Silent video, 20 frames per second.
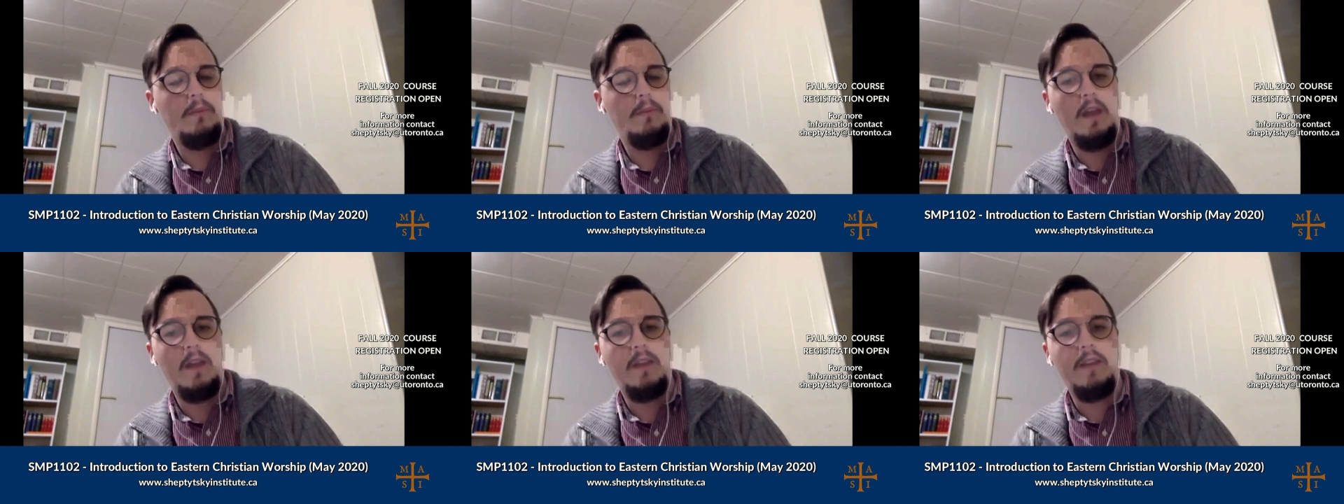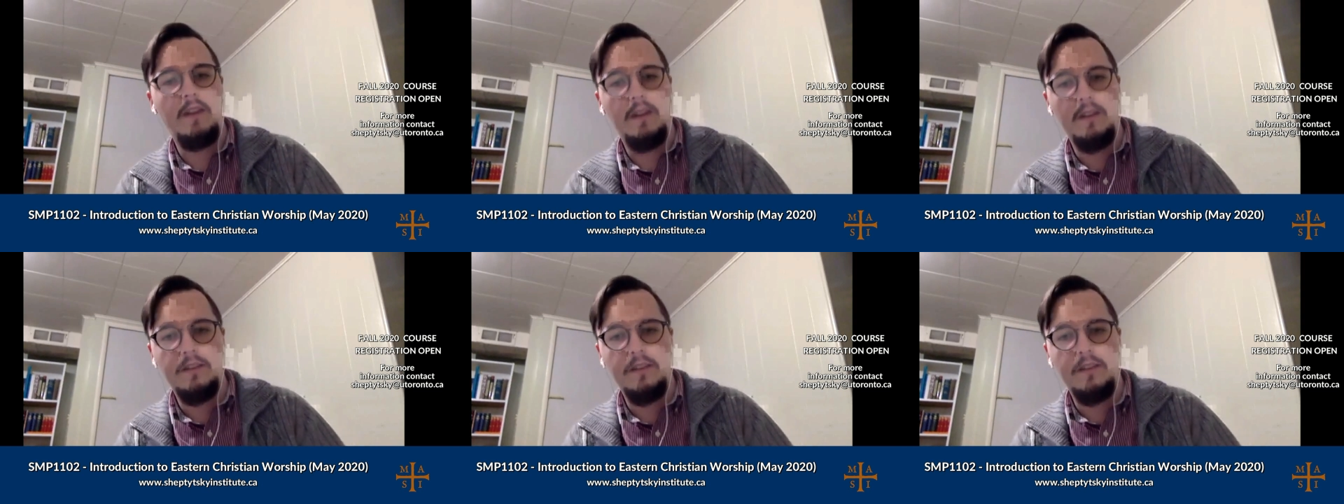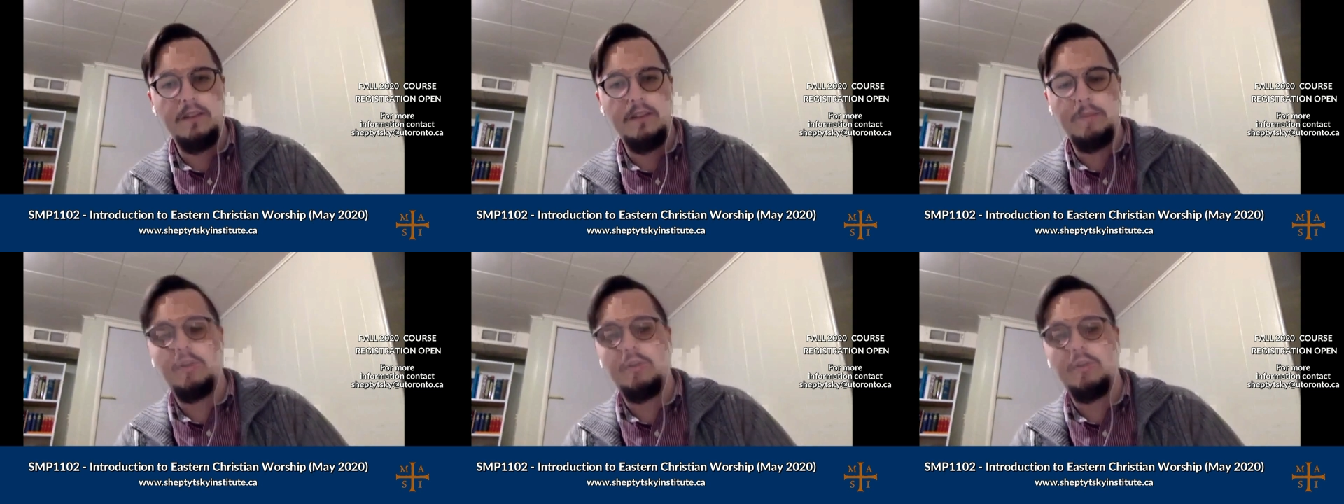And then as
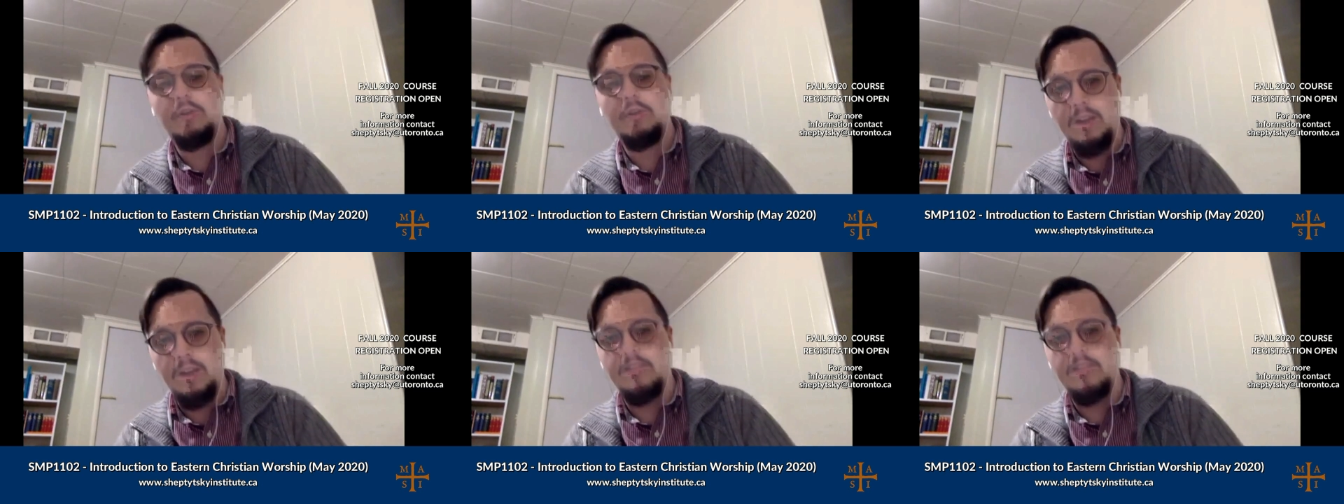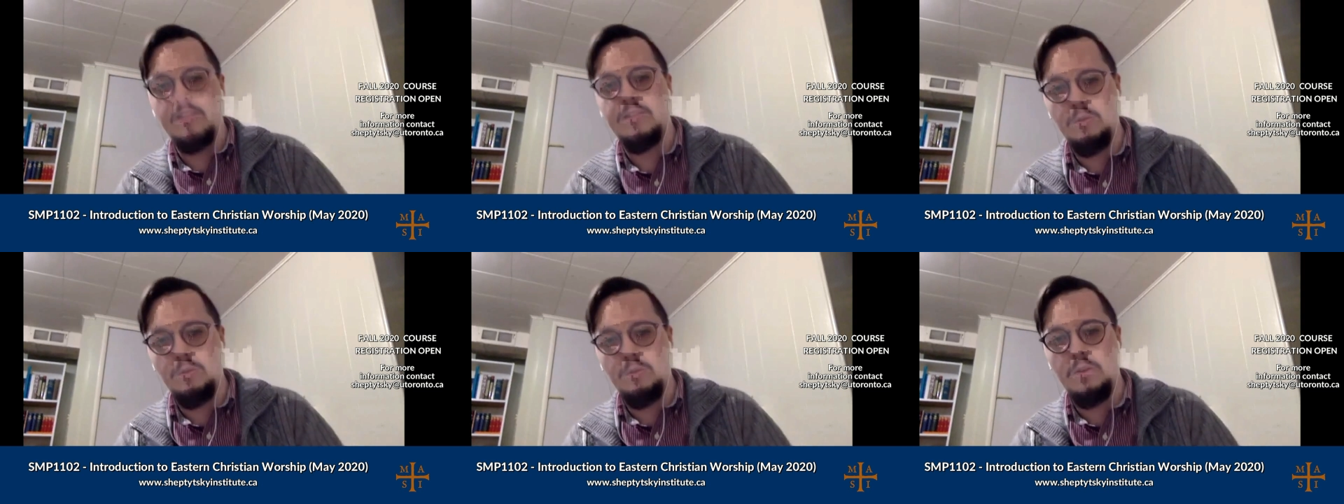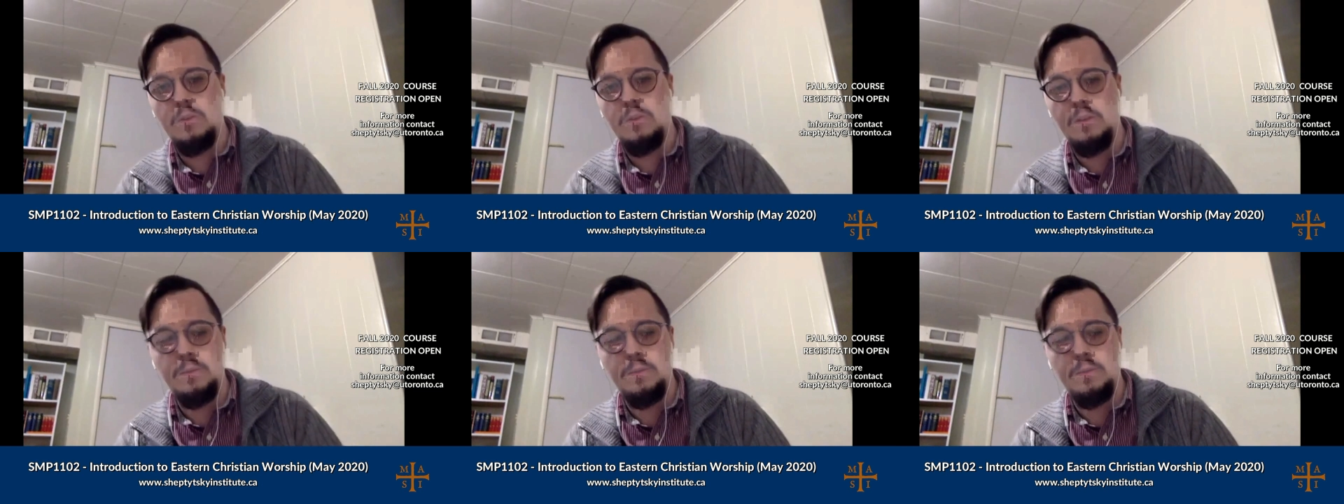they progress, you
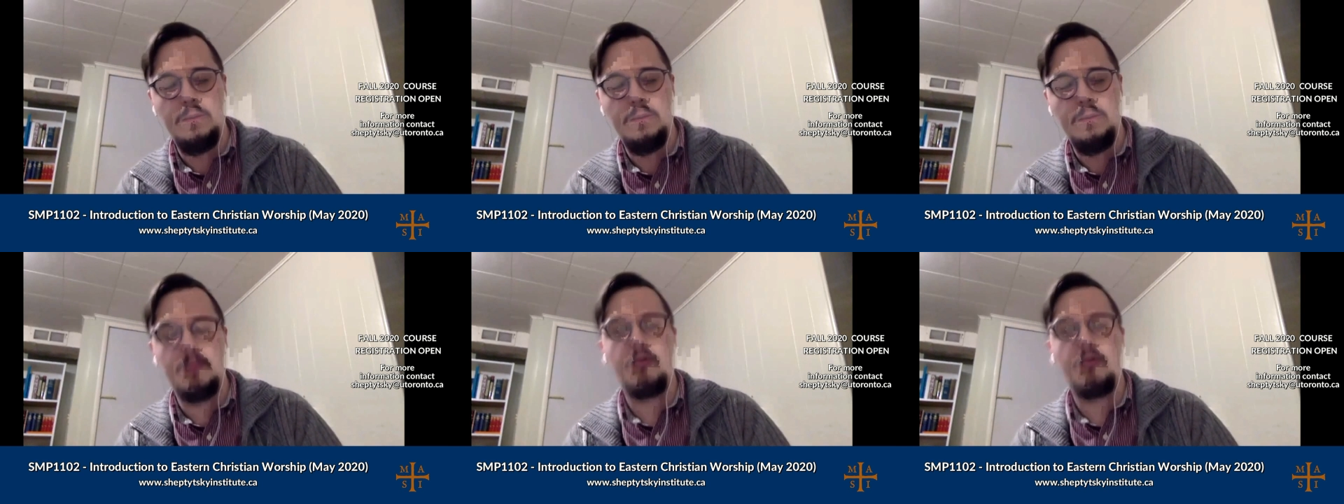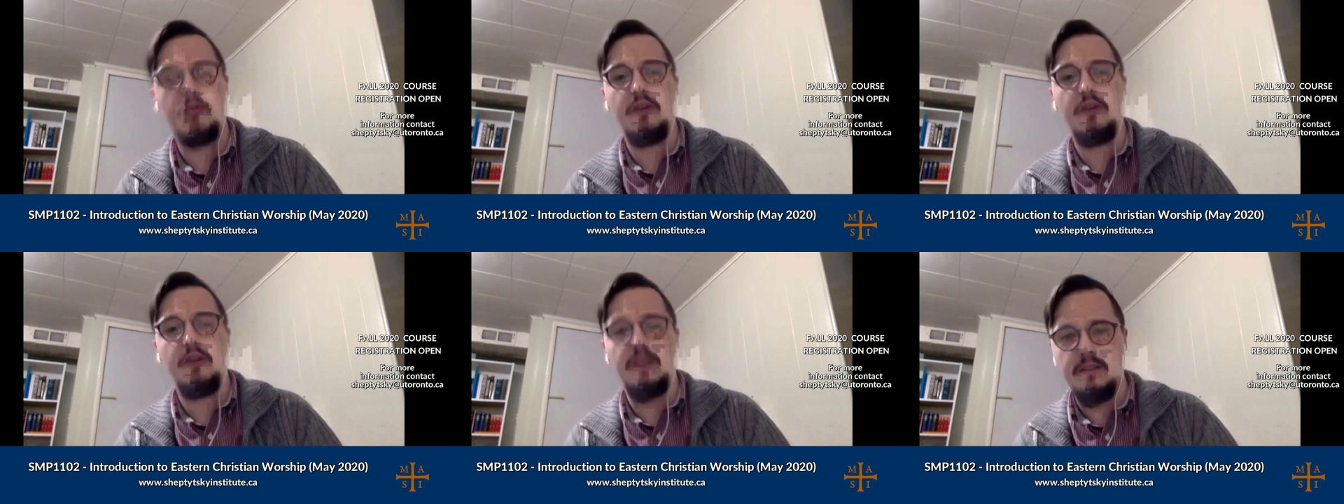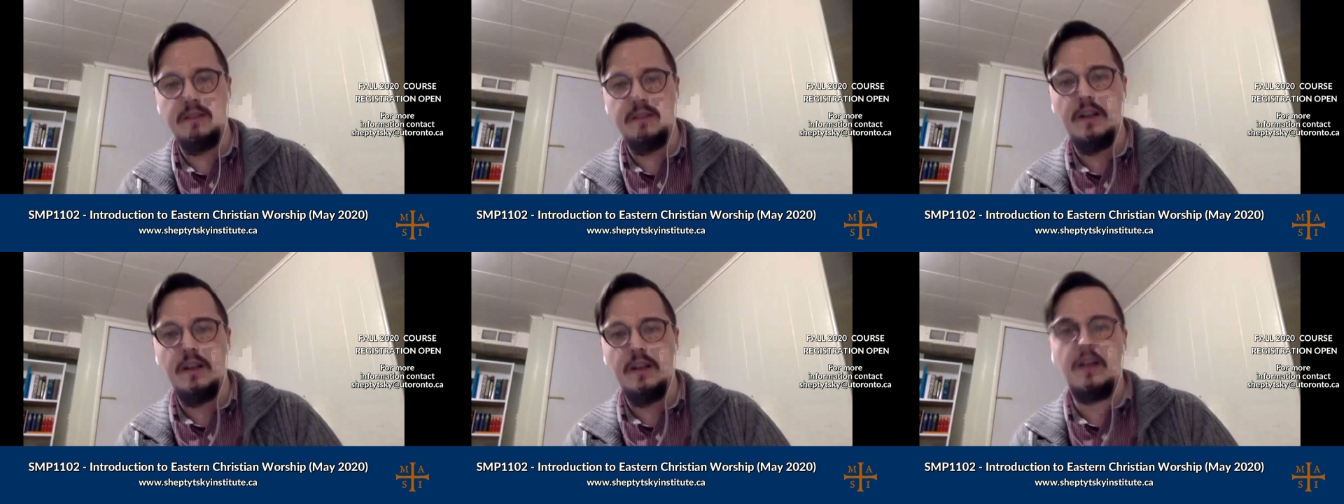know, they'll become a
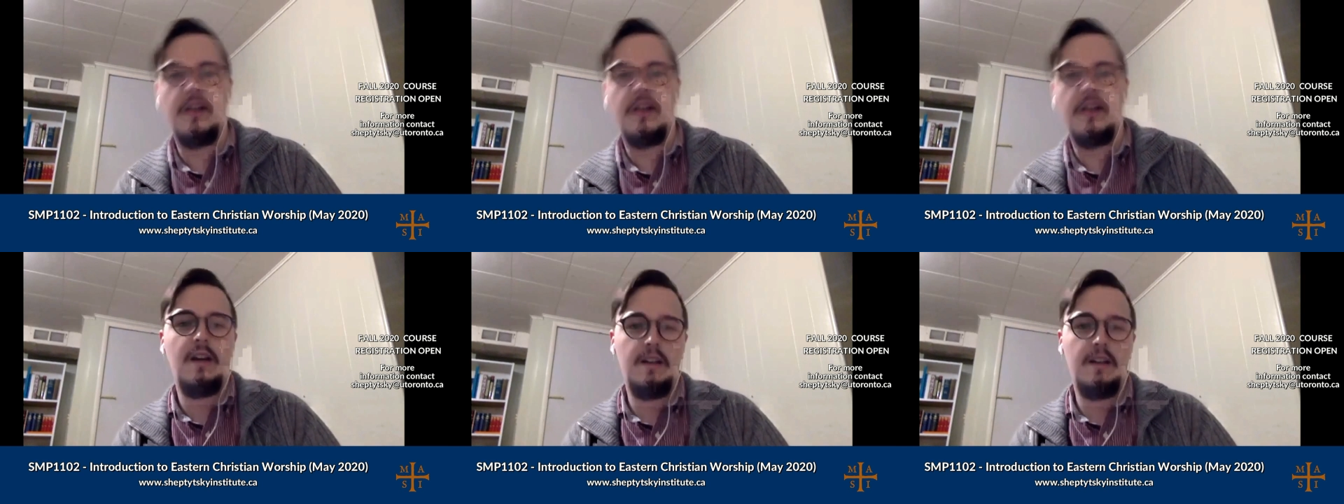priest.